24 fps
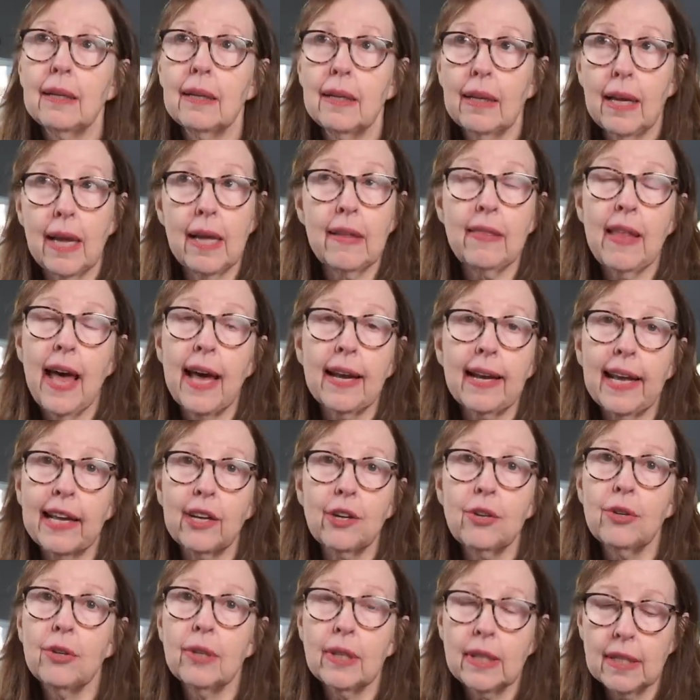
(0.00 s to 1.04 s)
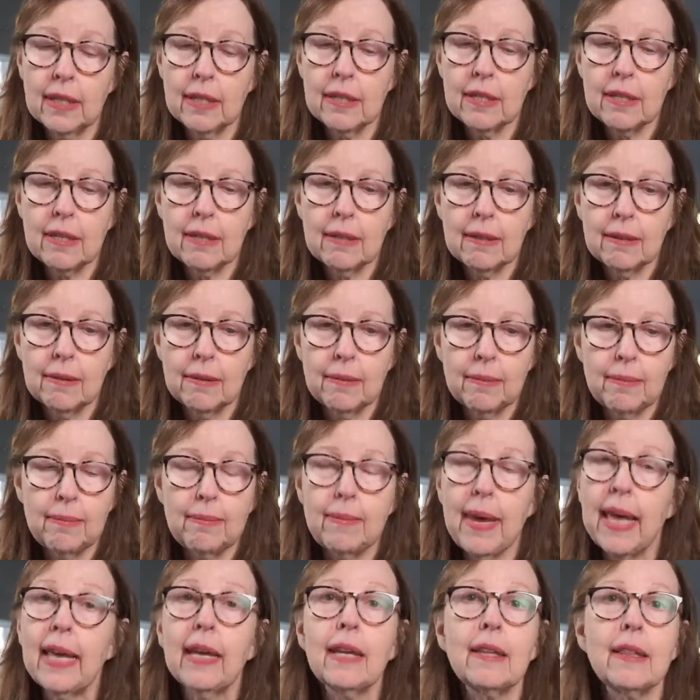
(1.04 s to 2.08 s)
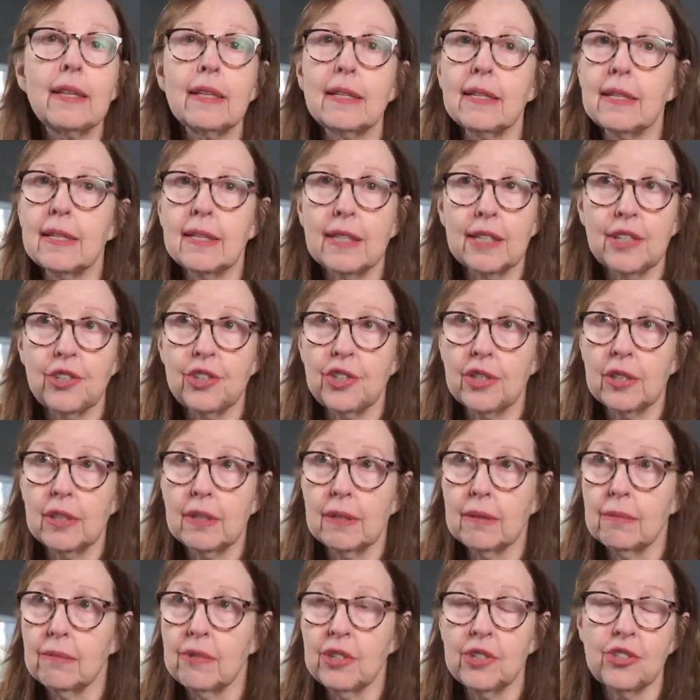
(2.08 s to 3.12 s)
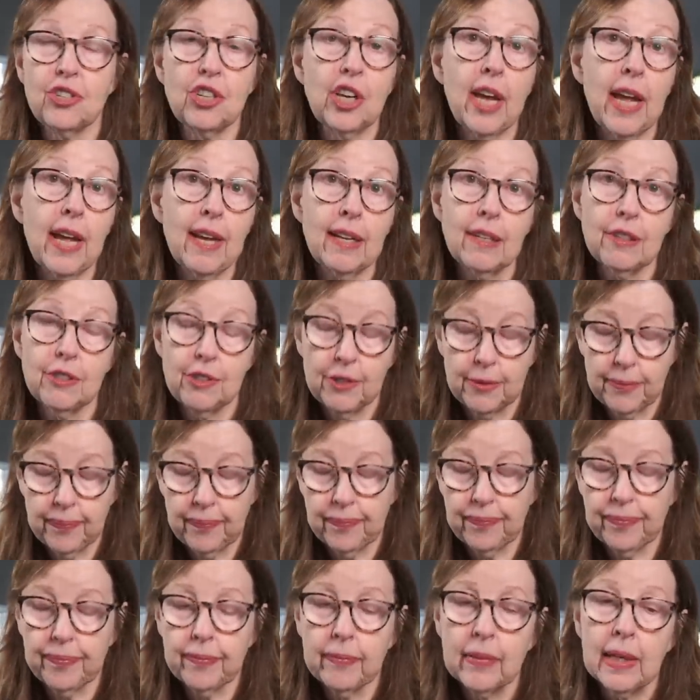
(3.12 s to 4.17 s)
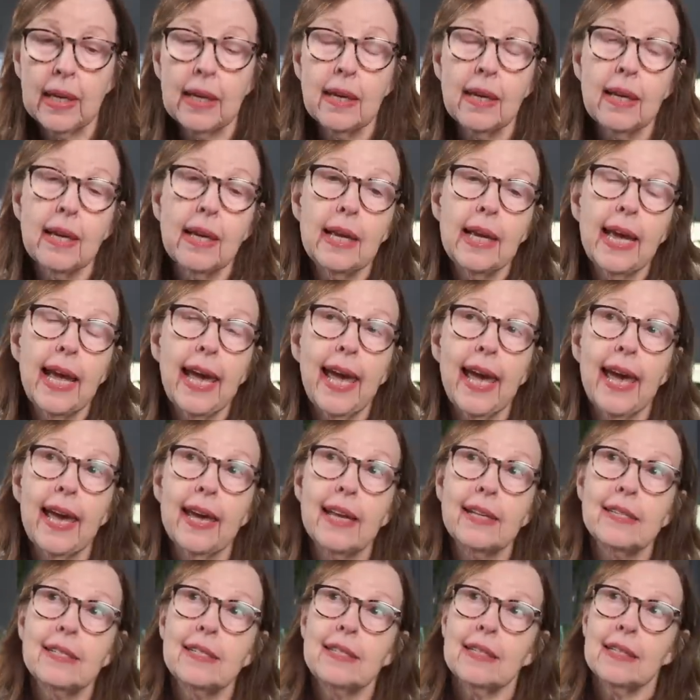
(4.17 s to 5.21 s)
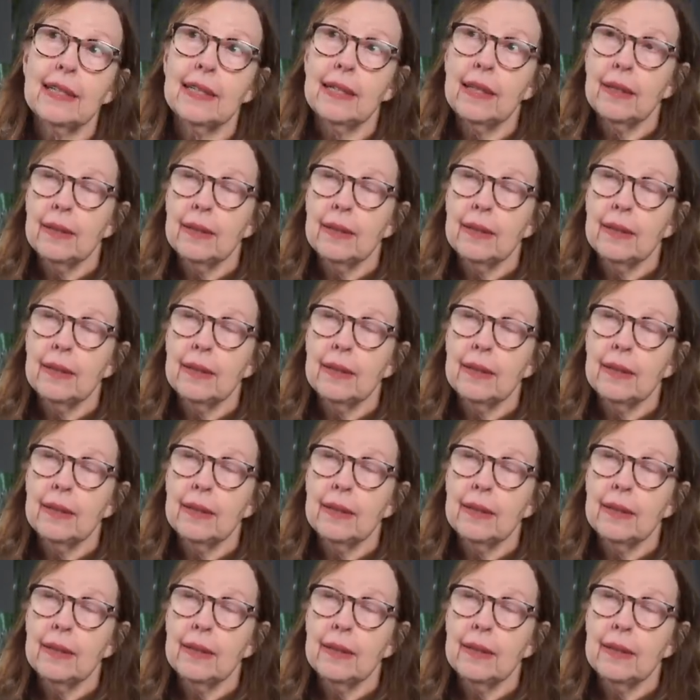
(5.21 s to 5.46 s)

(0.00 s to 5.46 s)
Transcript: in that I couldn't make the decision to change and